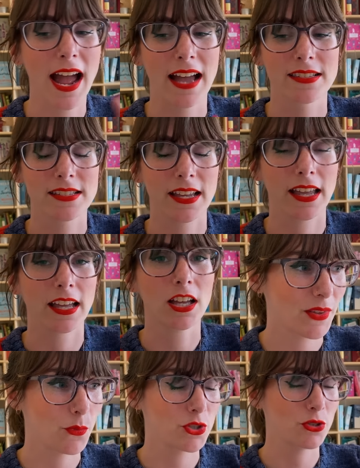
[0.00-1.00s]
asking,
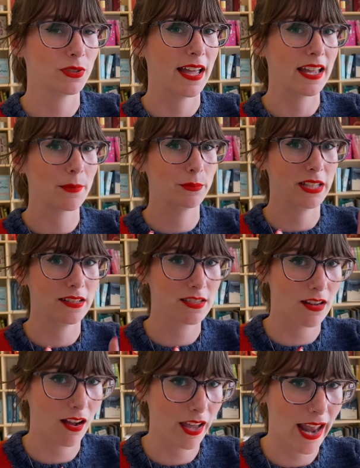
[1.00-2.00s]
would you like plain
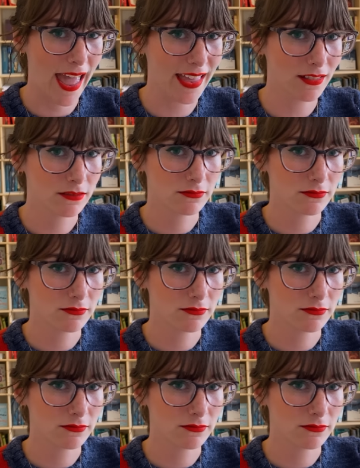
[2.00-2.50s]
stockinette?